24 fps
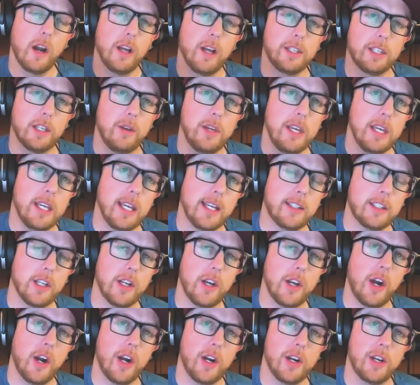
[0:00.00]
also he gets
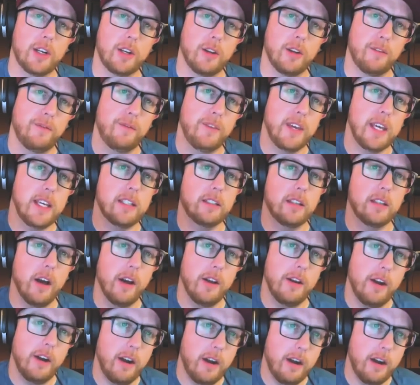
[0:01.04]
an urge to feast
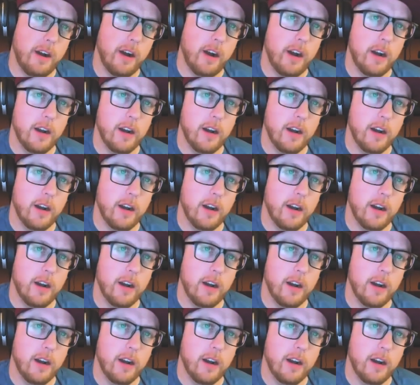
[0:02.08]
on her.